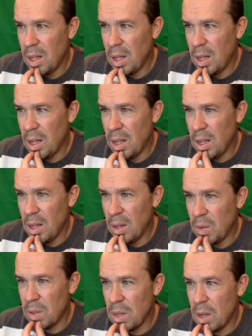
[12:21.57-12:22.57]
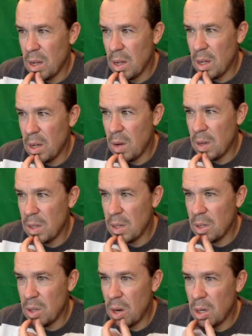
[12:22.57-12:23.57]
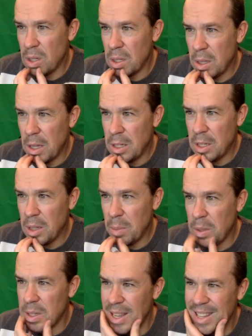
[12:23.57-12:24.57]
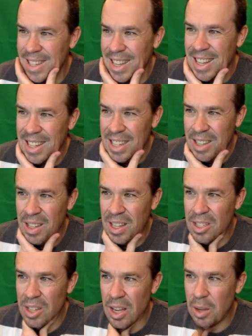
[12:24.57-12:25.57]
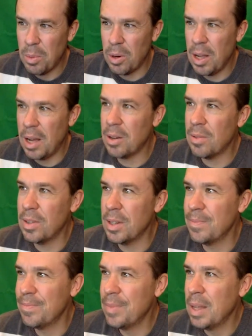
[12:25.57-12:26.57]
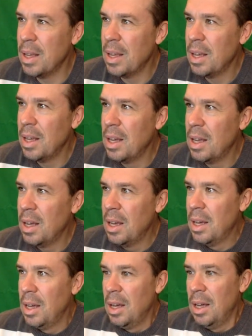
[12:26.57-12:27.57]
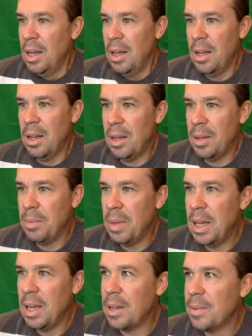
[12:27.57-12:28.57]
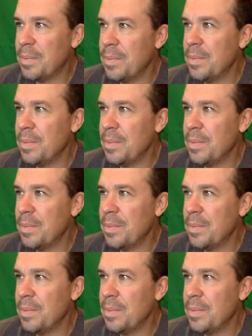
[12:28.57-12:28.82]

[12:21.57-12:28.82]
arrested on charges allegedly possessing and dealing child pornography. Oh, man.